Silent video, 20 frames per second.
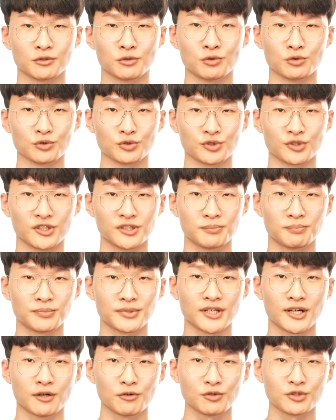creating a
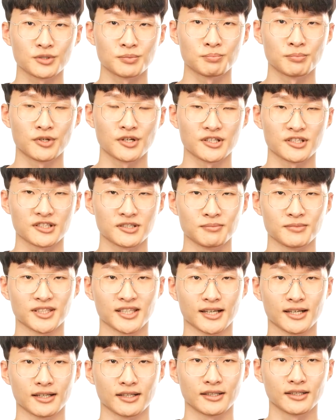separate sample
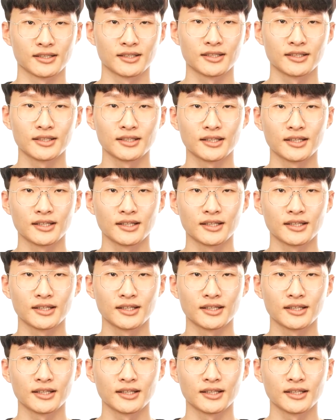page.